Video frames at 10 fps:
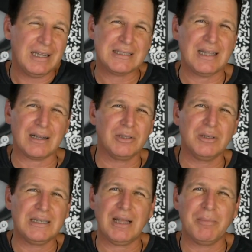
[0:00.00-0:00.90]
It's
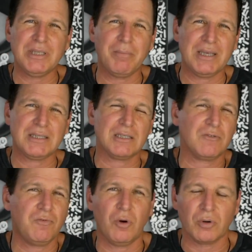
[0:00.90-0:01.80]
cannot be the basis
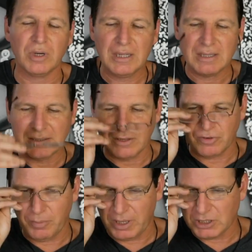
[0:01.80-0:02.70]
for
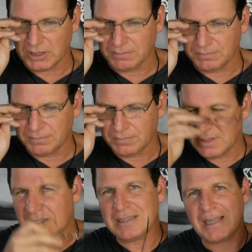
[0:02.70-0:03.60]
defamation.
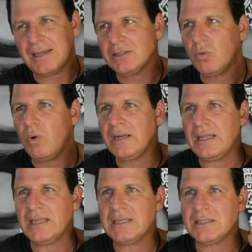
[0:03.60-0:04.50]
Second one
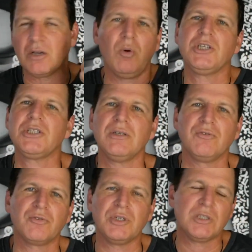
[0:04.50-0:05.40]
is the question of
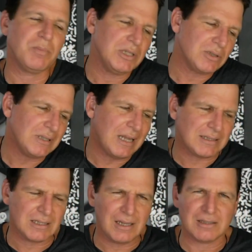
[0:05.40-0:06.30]
free speech.
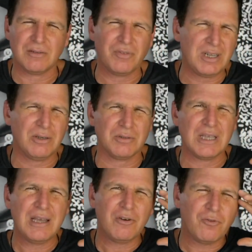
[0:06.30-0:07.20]
Lots and lots of videos
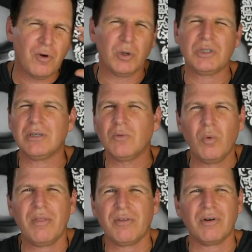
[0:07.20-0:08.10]
focus on
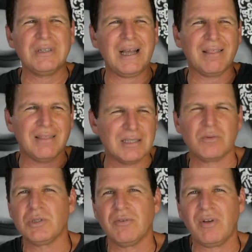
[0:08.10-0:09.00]
whether or not this
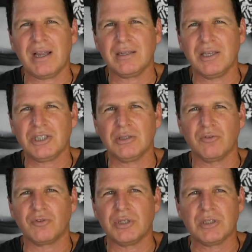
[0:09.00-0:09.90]
was a violation of
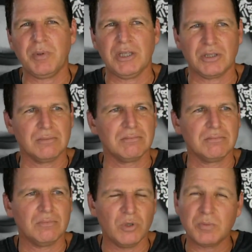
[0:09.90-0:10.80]
free speech.
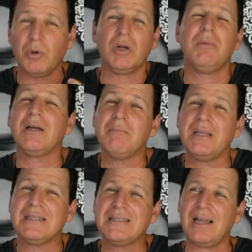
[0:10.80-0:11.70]
We spoke about it
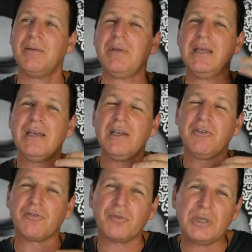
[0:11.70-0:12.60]
many times.
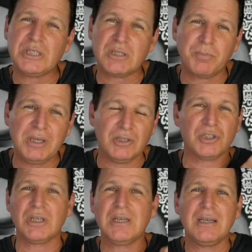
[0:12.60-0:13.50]
Free
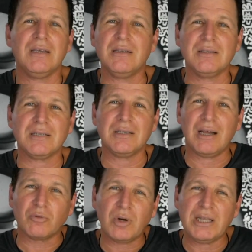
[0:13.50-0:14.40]
speech is
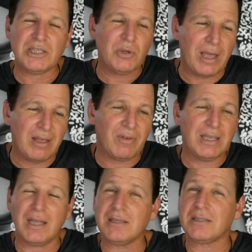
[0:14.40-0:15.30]
a right you have
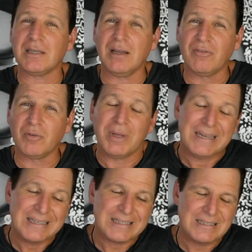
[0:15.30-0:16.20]
against the government.
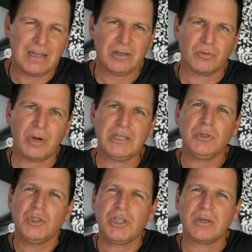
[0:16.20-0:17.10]
It's not a right
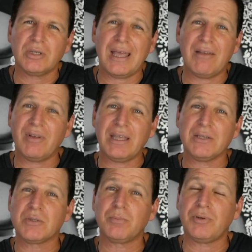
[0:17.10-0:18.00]
you generally have
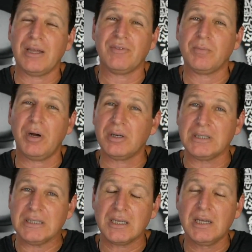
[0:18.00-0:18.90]
against private
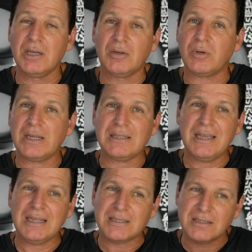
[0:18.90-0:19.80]
parties, right?
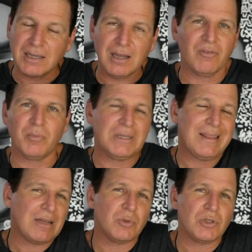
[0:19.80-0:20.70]
It's the government
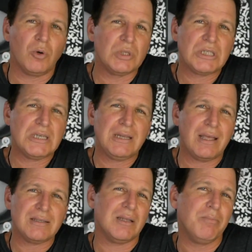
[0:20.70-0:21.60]
that was always seen
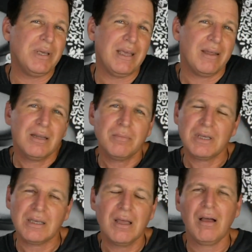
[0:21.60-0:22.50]
as the big
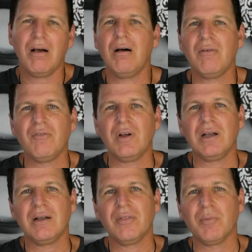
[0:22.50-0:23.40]
enemy of
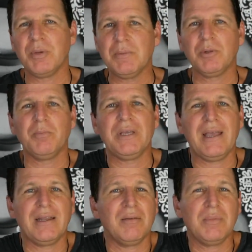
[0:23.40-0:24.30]
the people, big
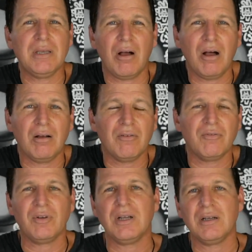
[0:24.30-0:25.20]
enemy
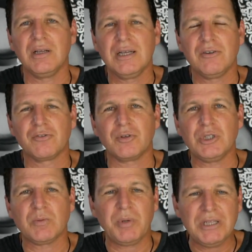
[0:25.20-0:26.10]
of free
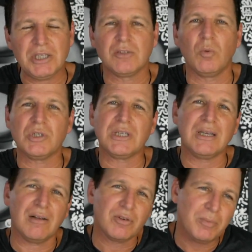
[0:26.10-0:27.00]
speech. It was the
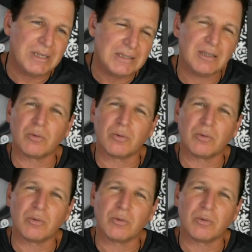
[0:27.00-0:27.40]
government.